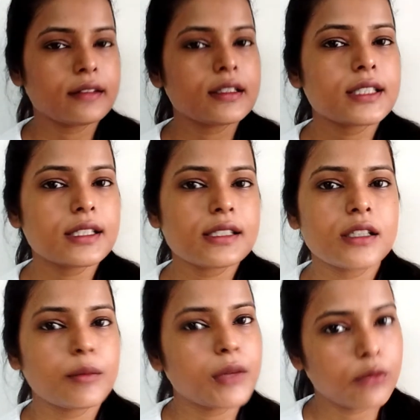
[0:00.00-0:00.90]
This is
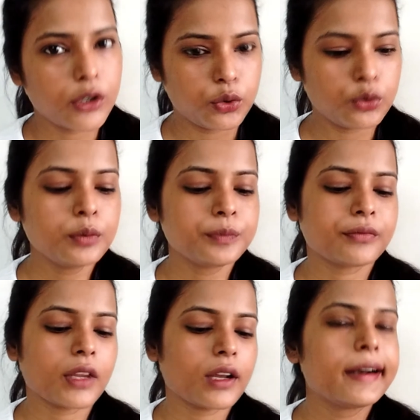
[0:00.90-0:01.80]
tip number 2.
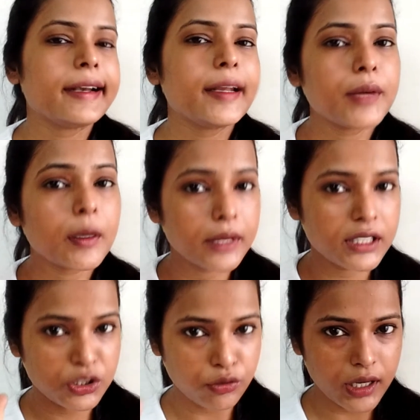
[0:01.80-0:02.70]
Tip number
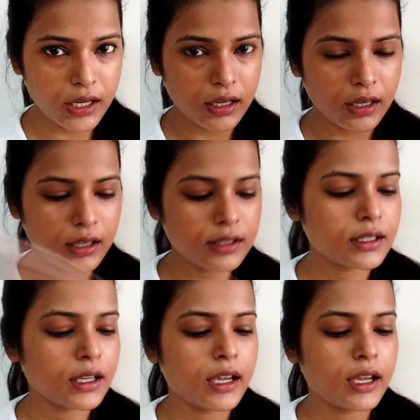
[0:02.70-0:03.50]
3 is,